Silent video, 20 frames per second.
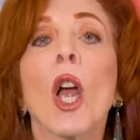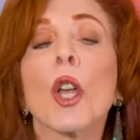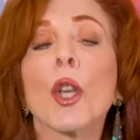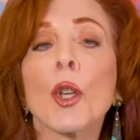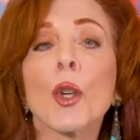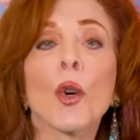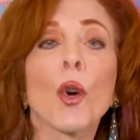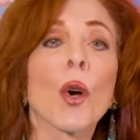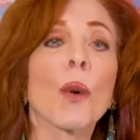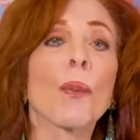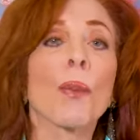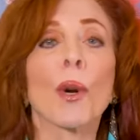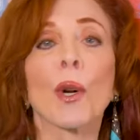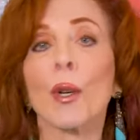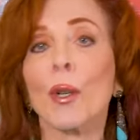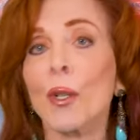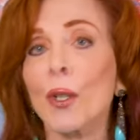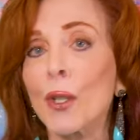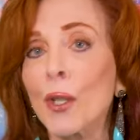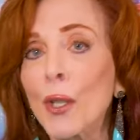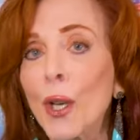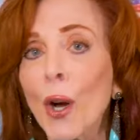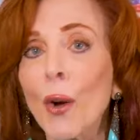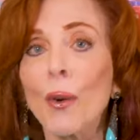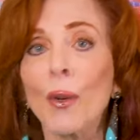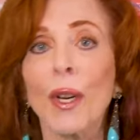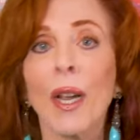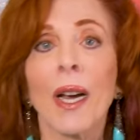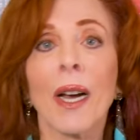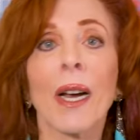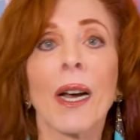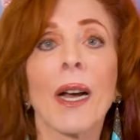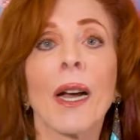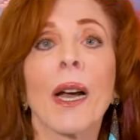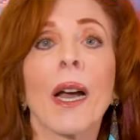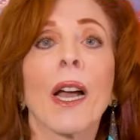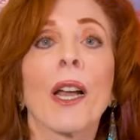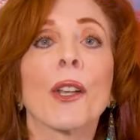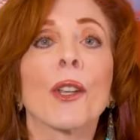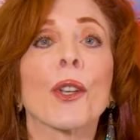your persona,
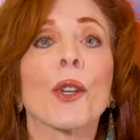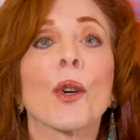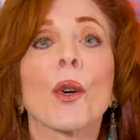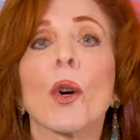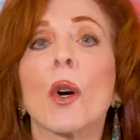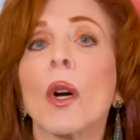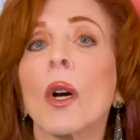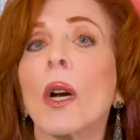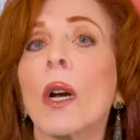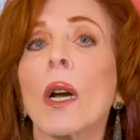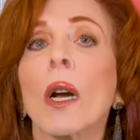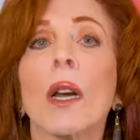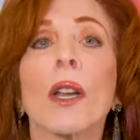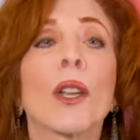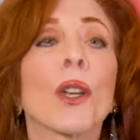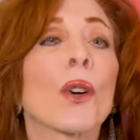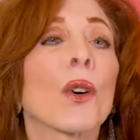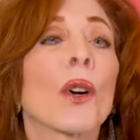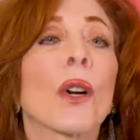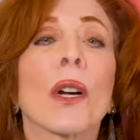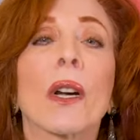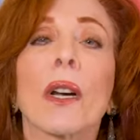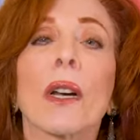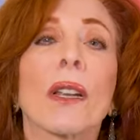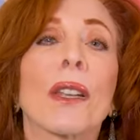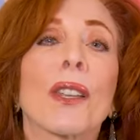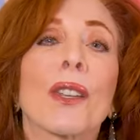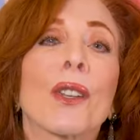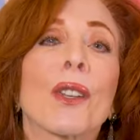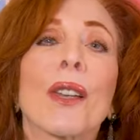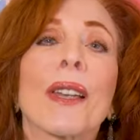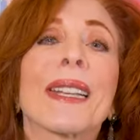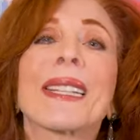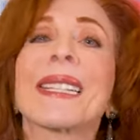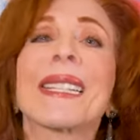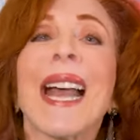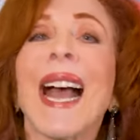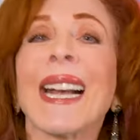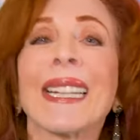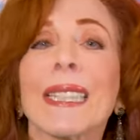your, your,
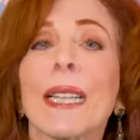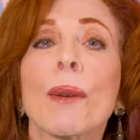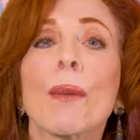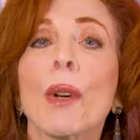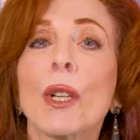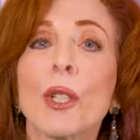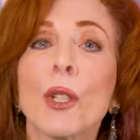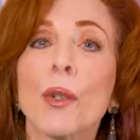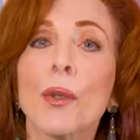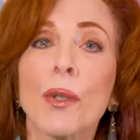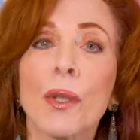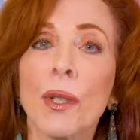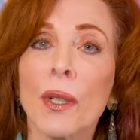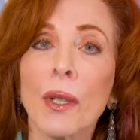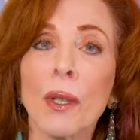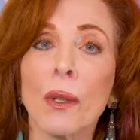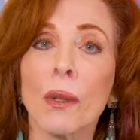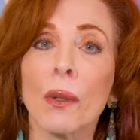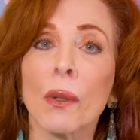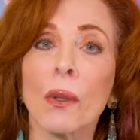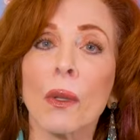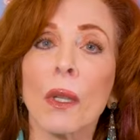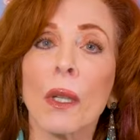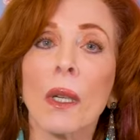exactly what you do.